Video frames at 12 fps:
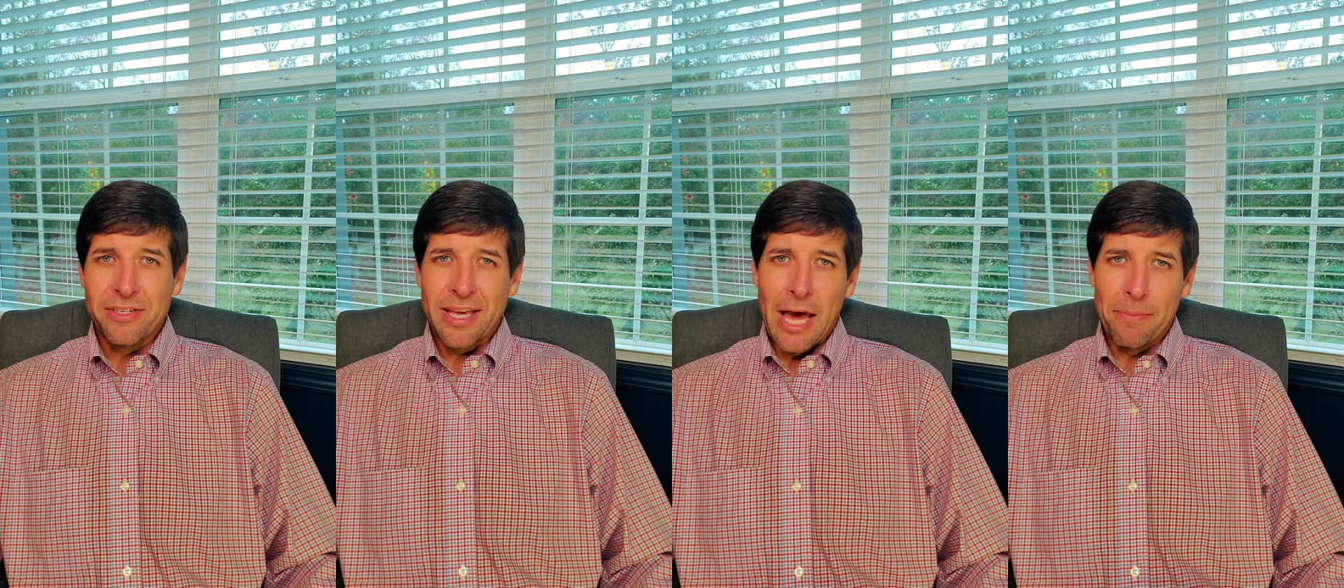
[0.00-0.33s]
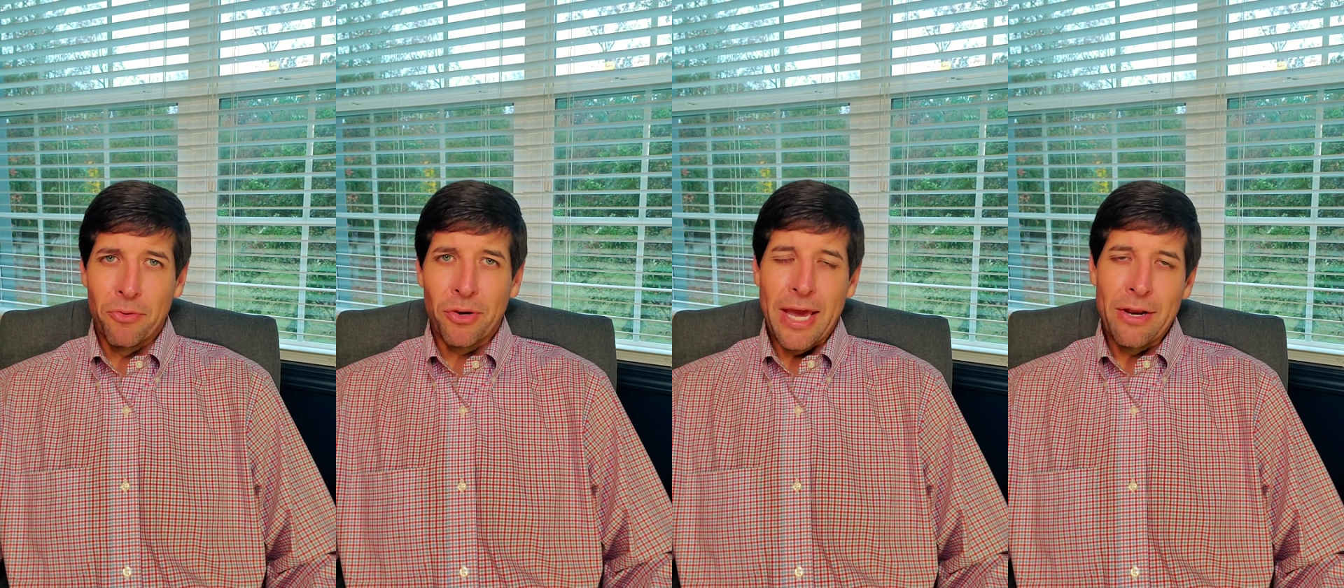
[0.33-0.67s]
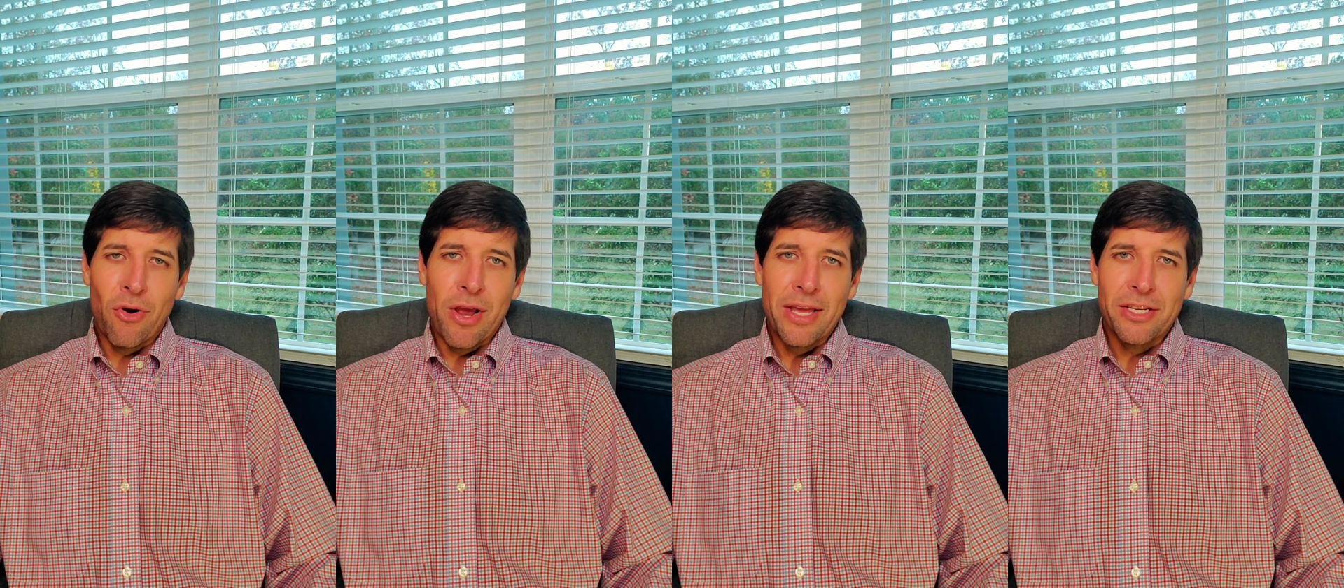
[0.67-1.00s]
Capital gain
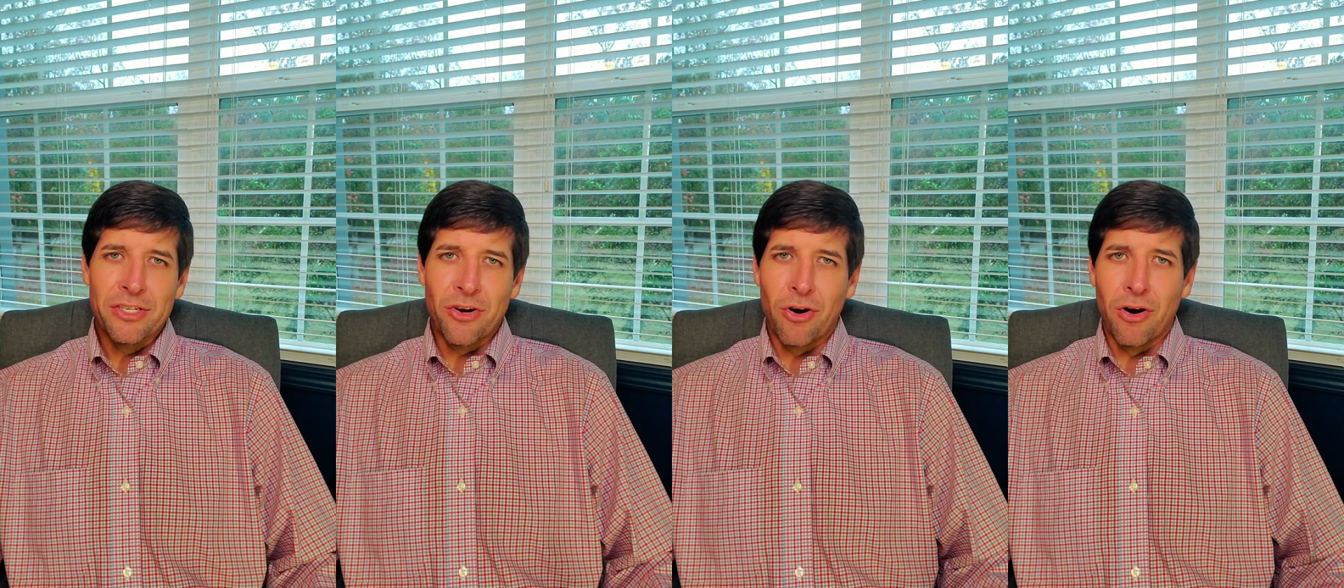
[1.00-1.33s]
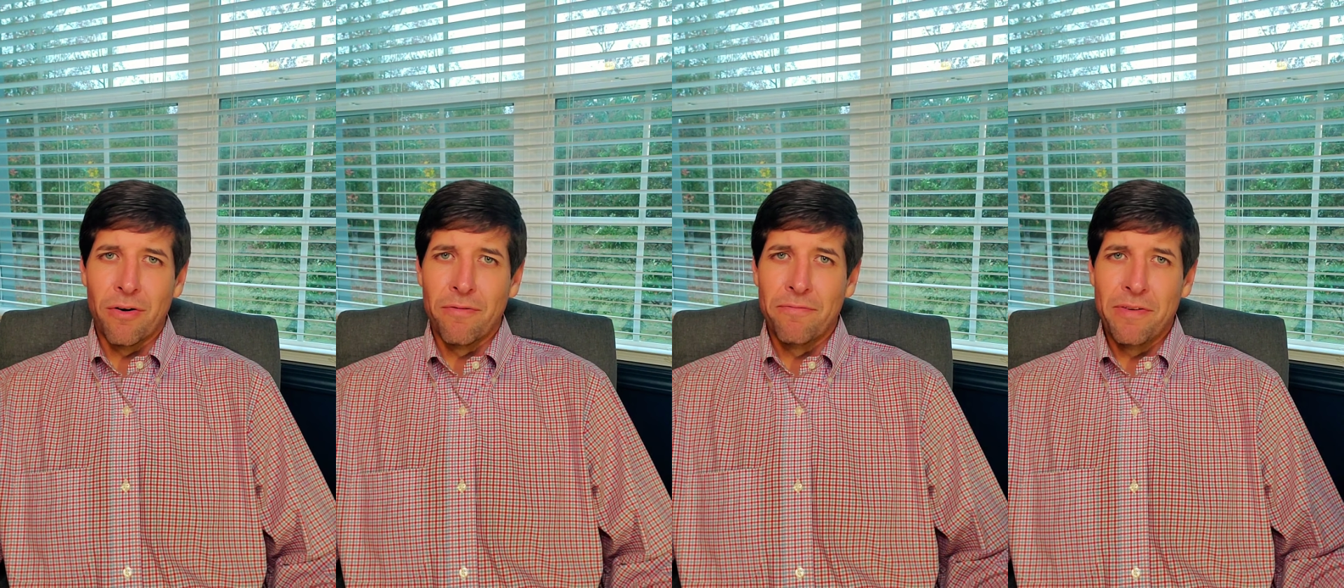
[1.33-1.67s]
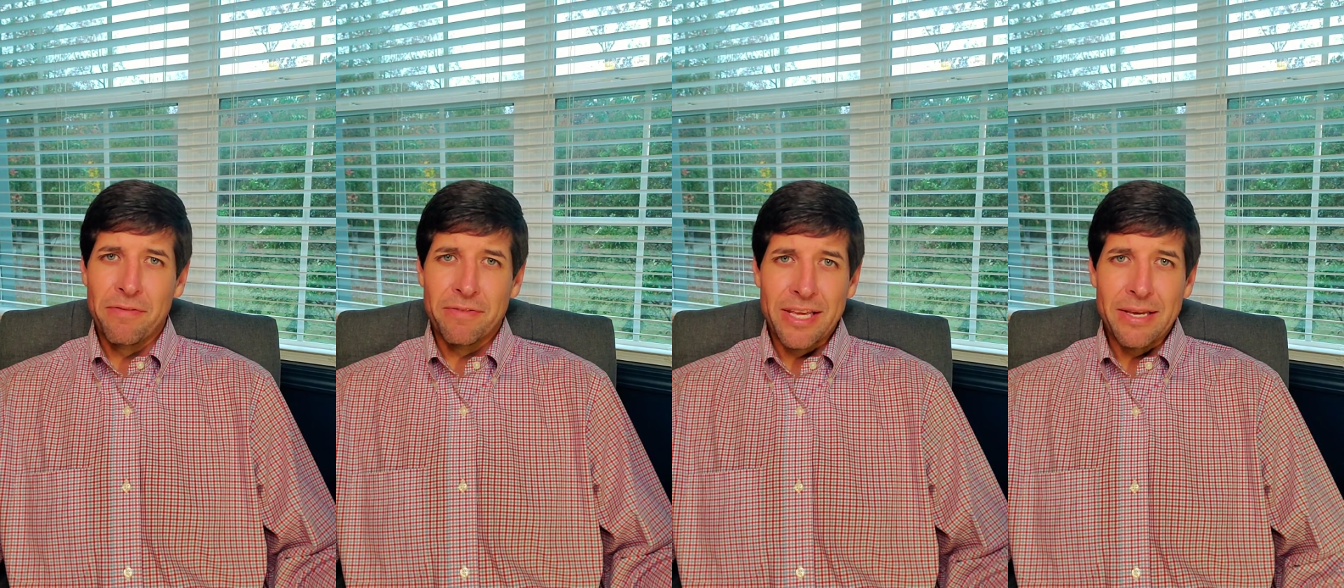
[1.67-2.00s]
rates are
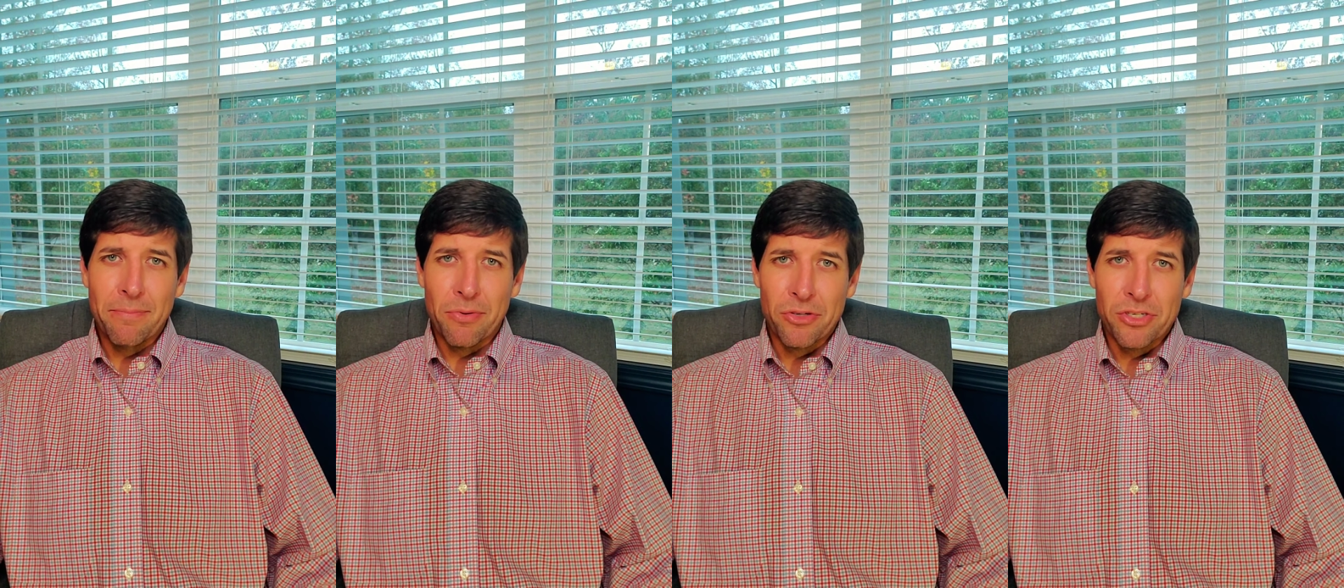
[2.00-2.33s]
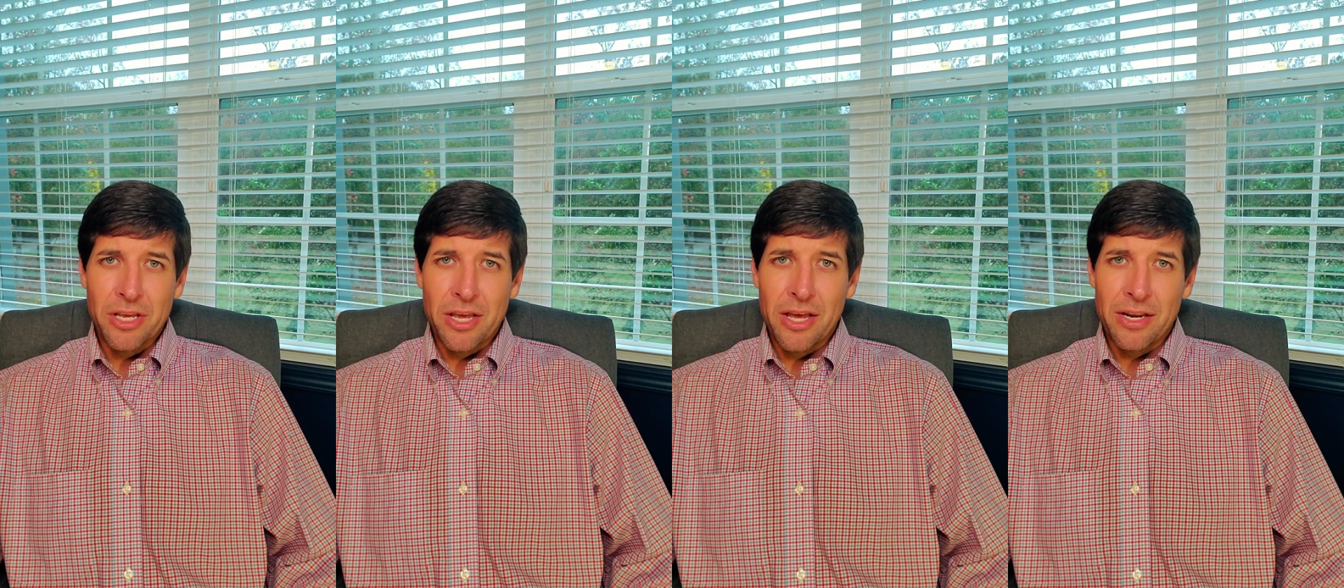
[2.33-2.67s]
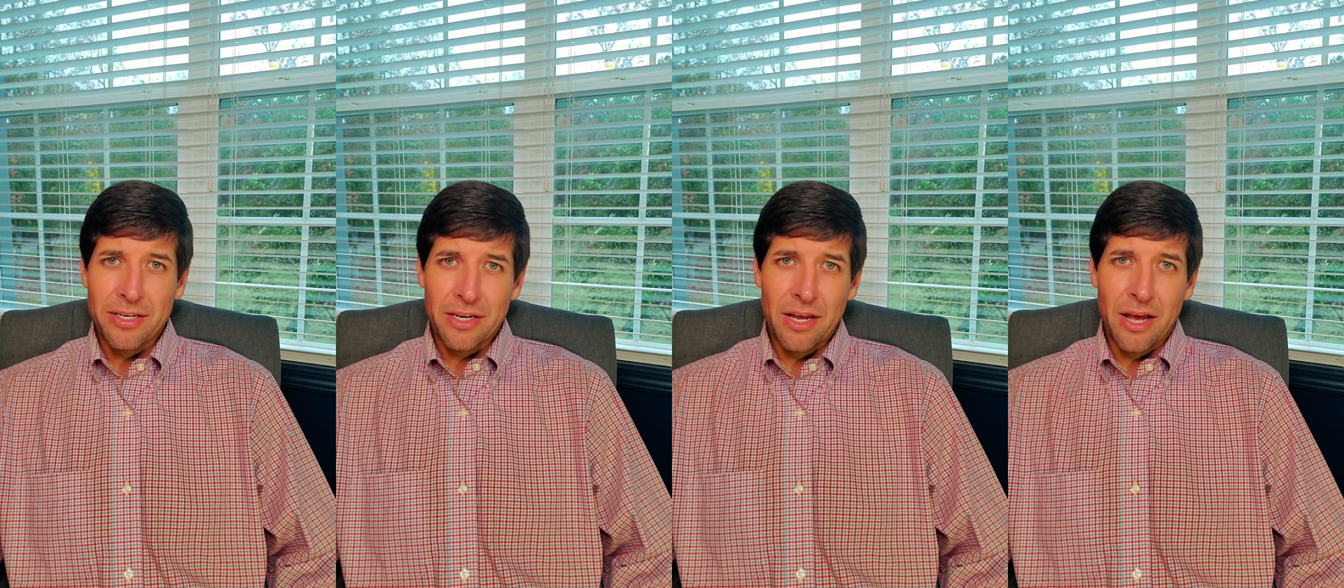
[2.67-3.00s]
15%,